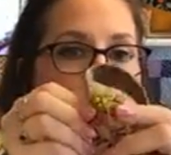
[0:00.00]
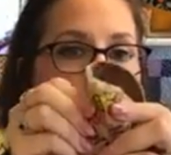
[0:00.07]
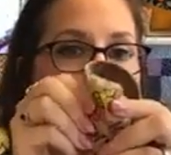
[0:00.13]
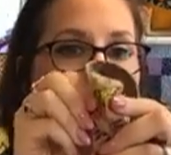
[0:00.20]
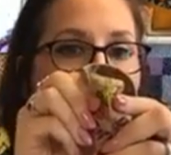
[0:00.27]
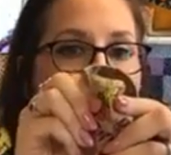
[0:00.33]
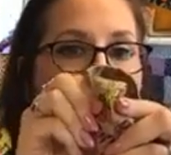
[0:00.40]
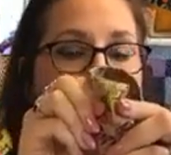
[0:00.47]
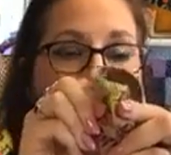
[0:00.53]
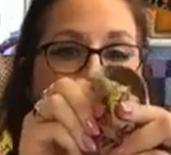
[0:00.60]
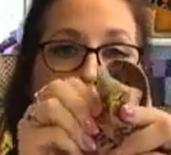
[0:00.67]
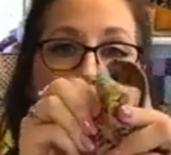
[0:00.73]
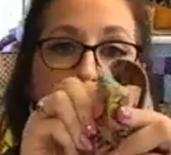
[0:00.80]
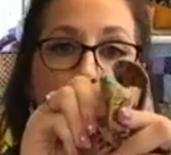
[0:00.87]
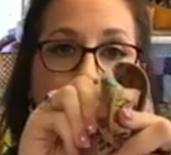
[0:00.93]
mm-hmm. so my
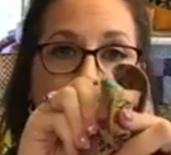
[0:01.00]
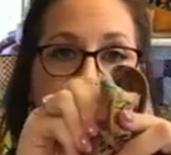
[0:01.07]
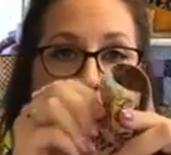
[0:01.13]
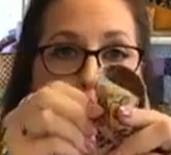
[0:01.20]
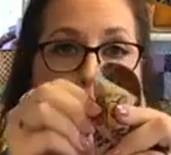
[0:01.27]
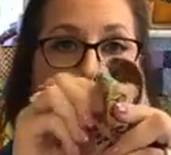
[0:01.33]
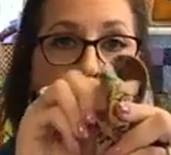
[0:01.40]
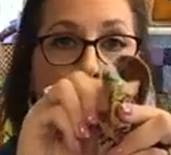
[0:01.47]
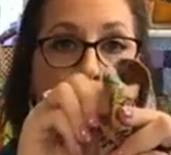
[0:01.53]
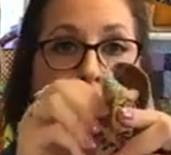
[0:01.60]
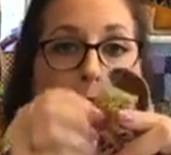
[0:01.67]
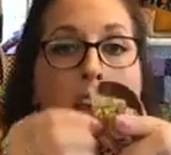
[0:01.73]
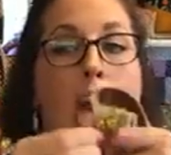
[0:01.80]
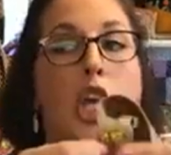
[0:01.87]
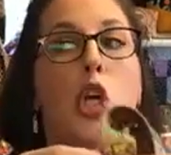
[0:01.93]
seam is in the
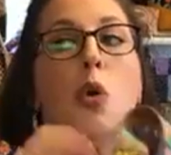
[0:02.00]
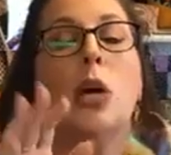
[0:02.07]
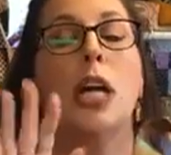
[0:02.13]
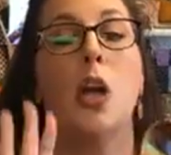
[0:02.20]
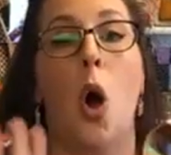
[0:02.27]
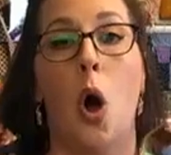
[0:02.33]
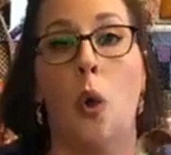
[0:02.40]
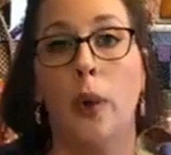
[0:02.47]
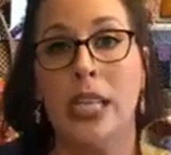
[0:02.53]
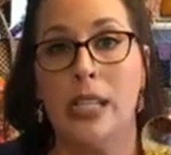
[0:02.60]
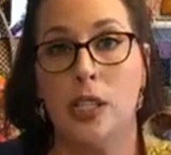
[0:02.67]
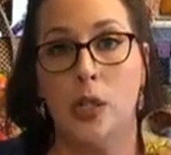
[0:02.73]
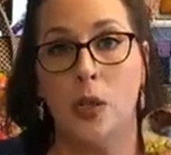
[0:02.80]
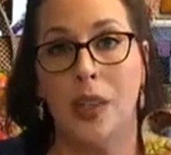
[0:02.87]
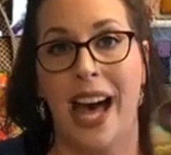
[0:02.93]
middle. You can
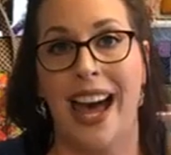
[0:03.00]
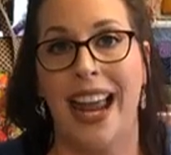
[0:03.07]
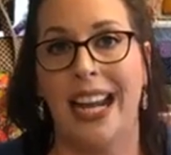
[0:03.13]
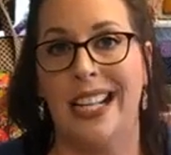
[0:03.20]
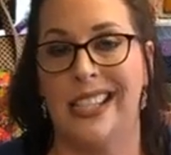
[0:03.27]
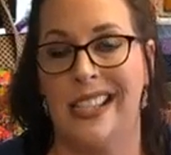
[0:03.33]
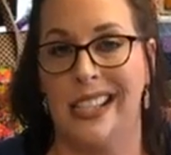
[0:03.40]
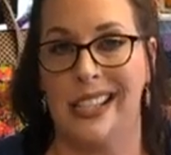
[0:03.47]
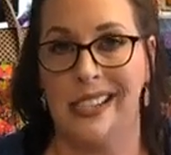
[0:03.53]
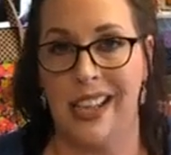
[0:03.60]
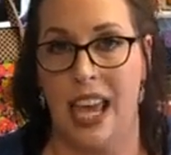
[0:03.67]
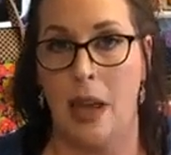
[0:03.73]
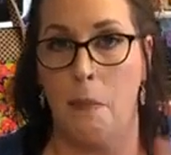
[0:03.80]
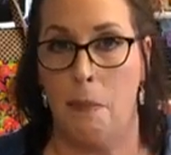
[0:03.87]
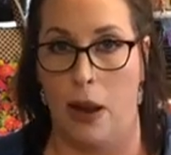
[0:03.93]
always do that, and it's the
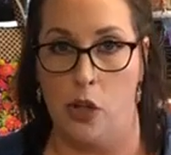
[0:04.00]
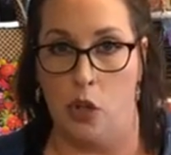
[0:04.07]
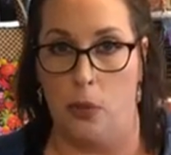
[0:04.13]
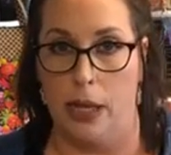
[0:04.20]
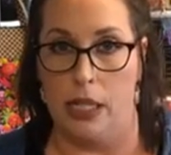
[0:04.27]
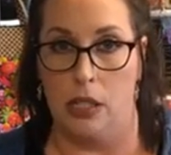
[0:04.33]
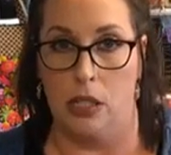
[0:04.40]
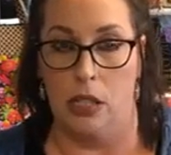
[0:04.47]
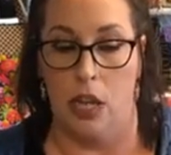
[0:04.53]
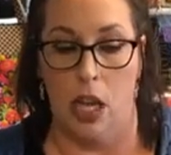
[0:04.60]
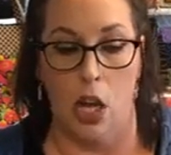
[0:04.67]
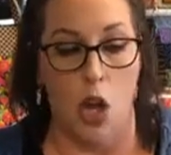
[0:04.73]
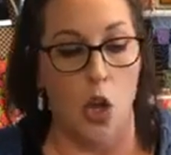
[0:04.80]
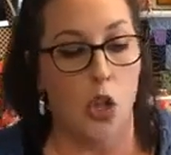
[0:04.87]
same measurement.